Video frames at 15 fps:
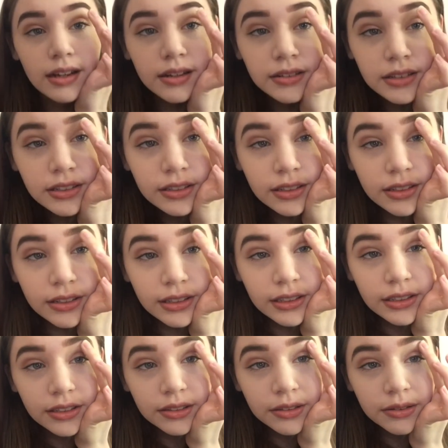I'm just going
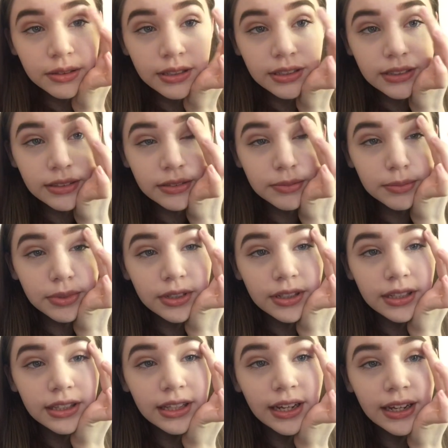to
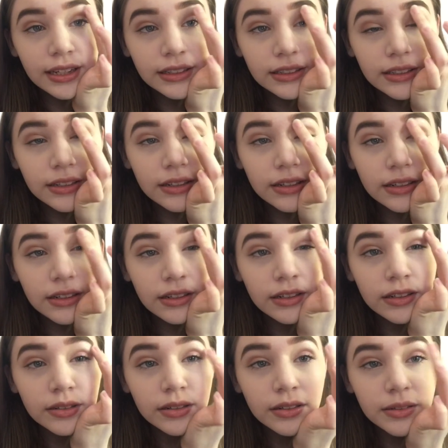put that
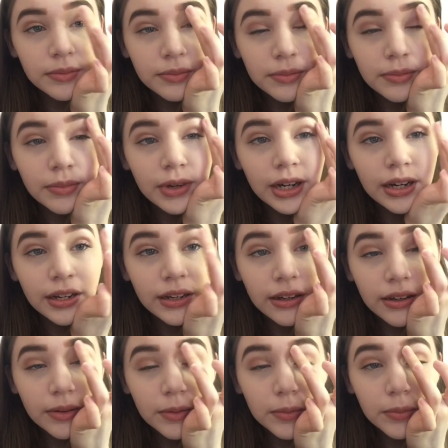on my
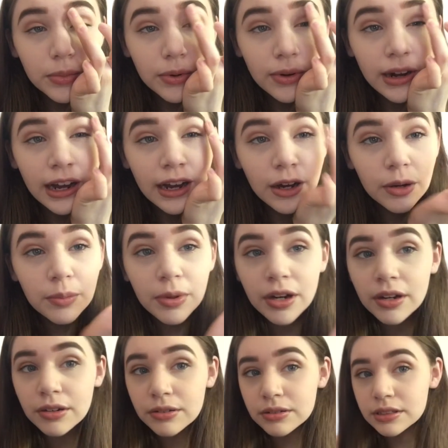brow
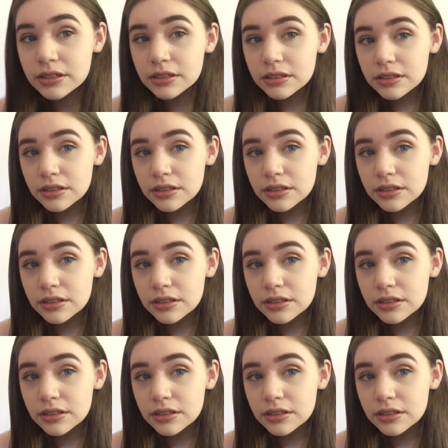bone.